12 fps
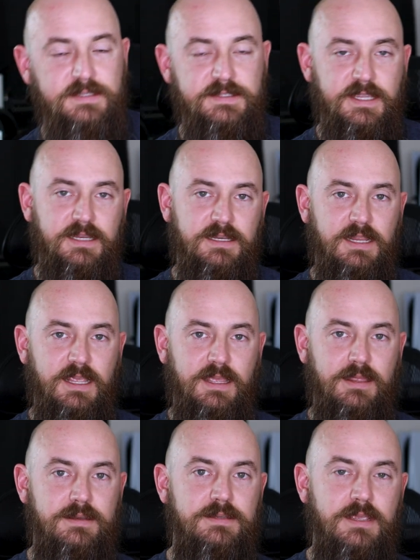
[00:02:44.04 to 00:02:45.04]
the
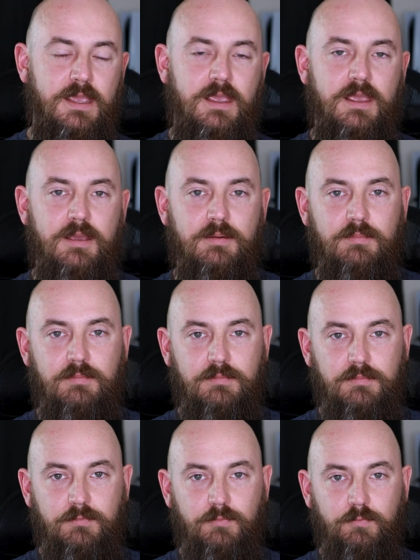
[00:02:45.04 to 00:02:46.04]
second-hand
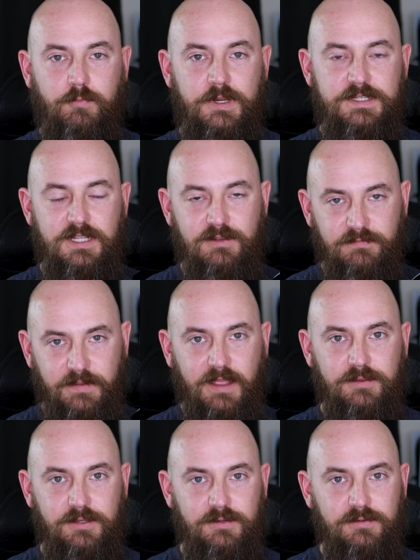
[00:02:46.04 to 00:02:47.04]
retail
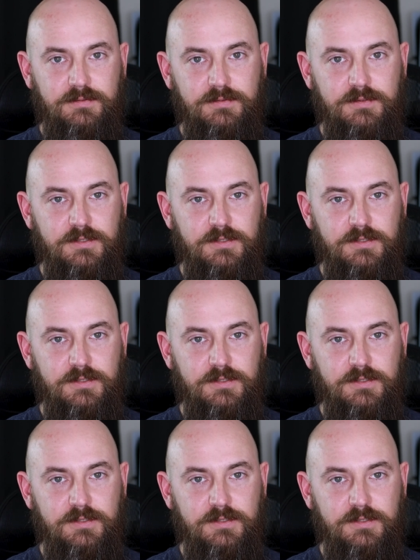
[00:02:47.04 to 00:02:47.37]
value,